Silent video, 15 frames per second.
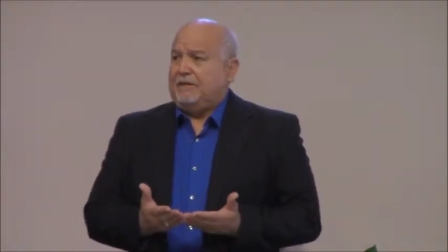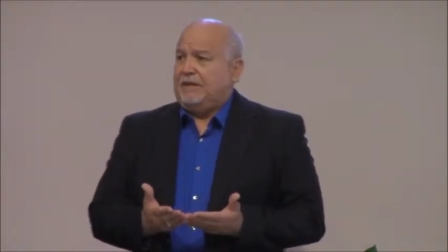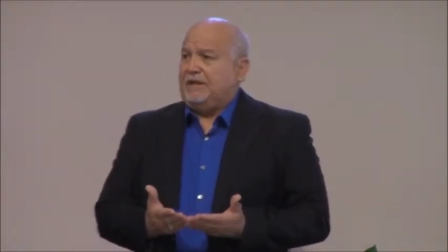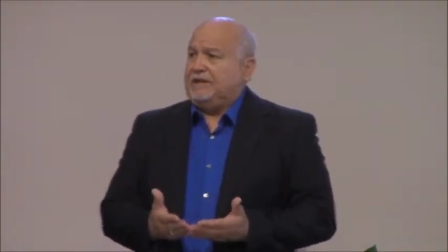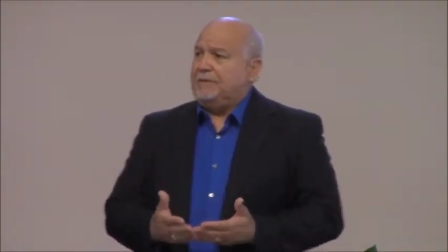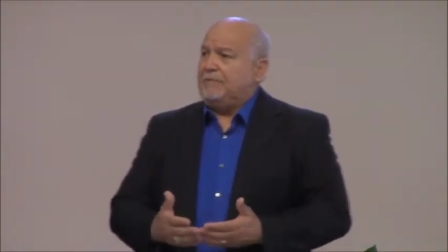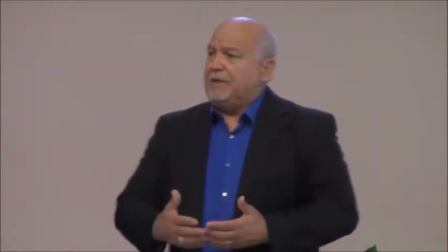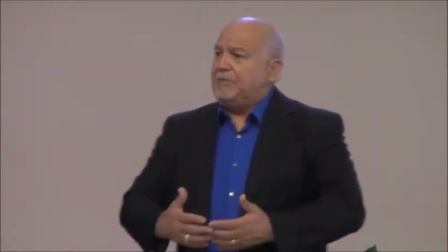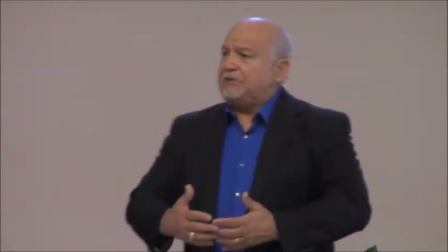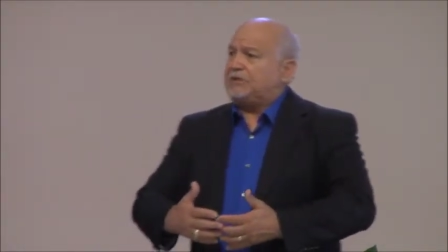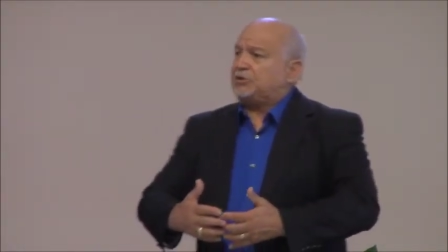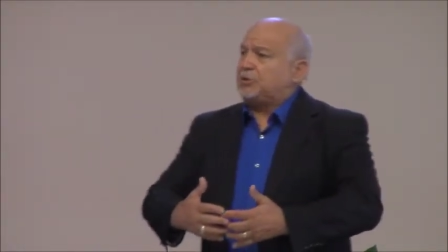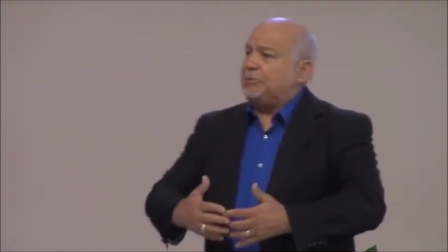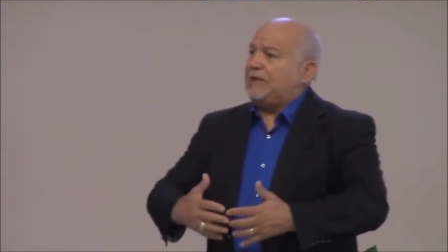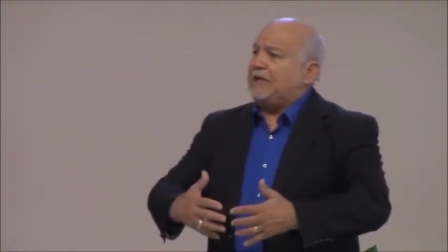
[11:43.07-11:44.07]
And the members
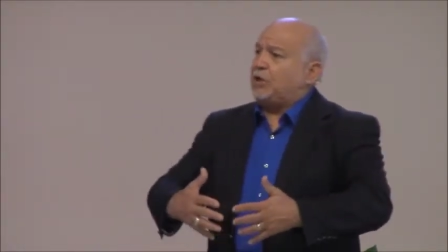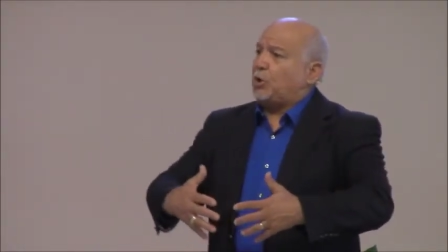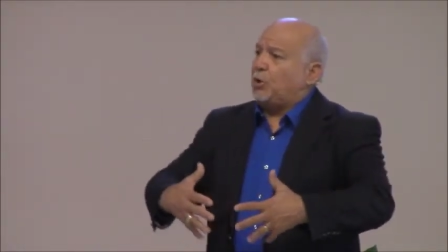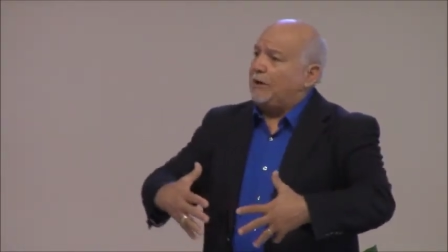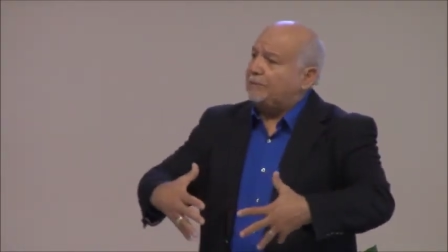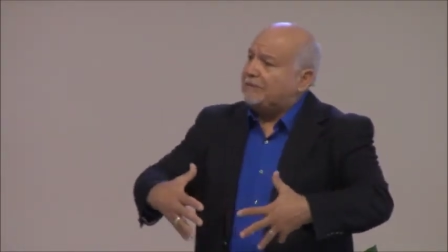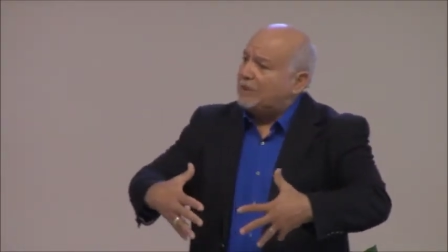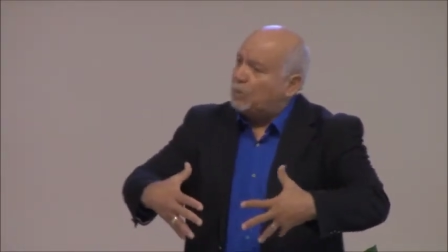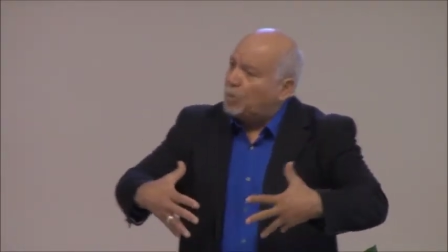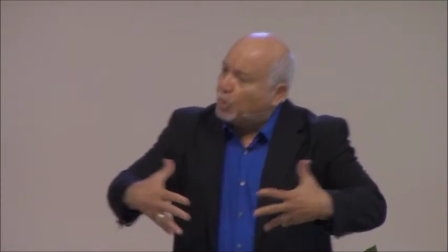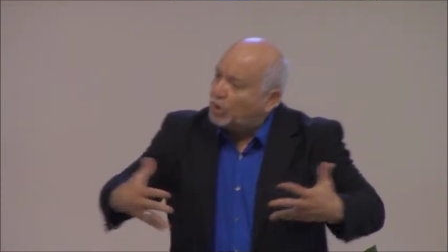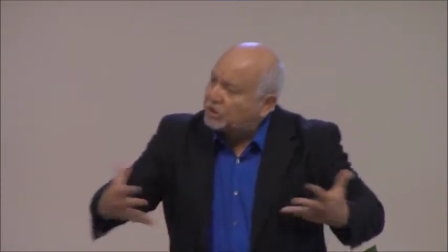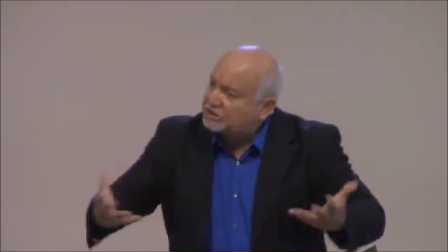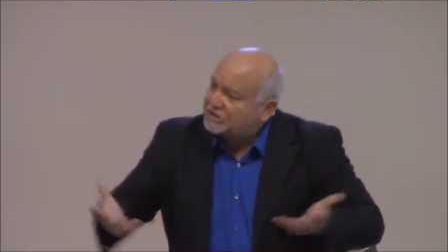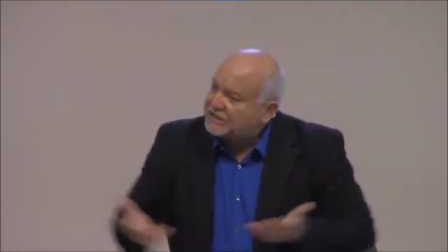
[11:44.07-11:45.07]
are to be equipped and
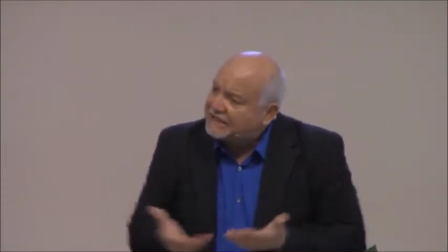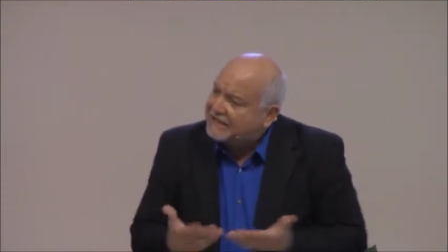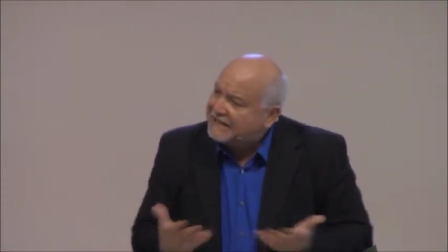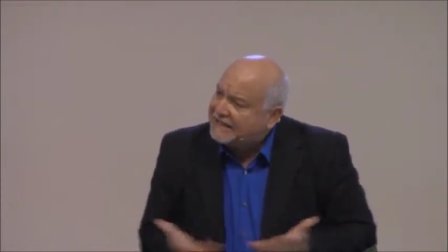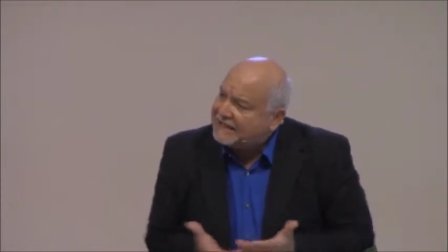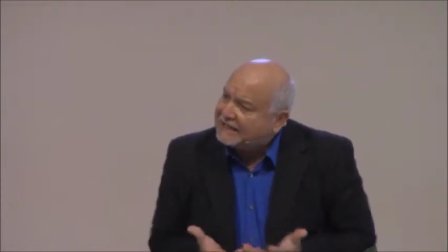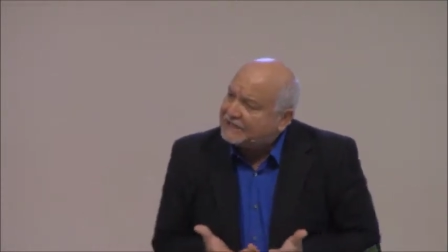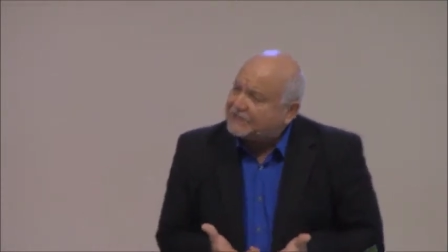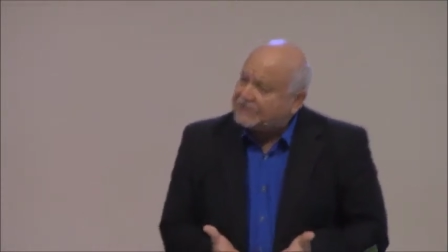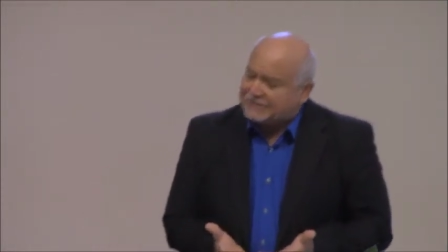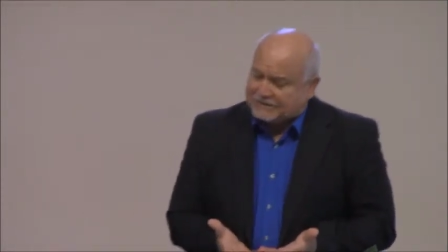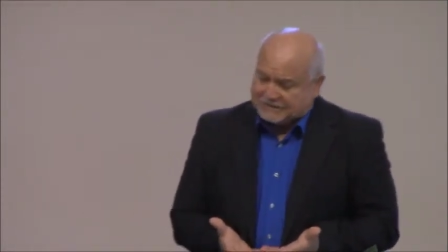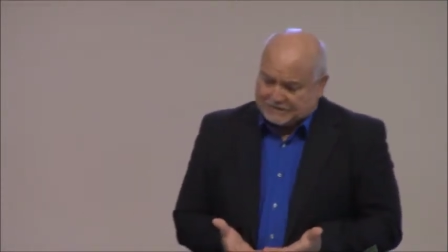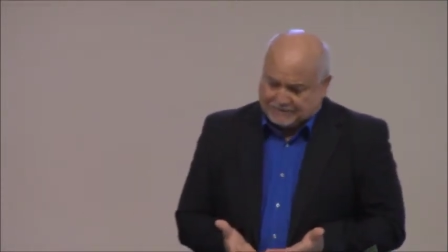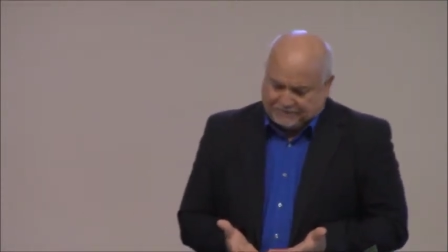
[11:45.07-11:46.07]
work
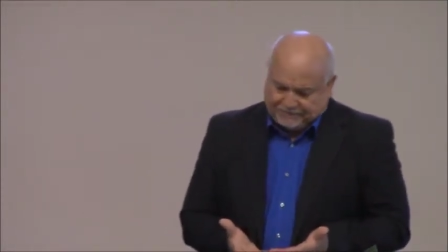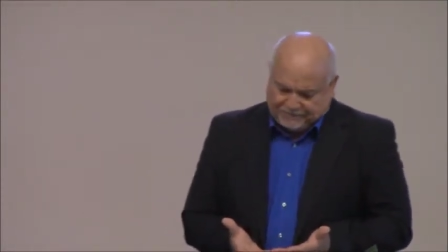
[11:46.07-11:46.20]
together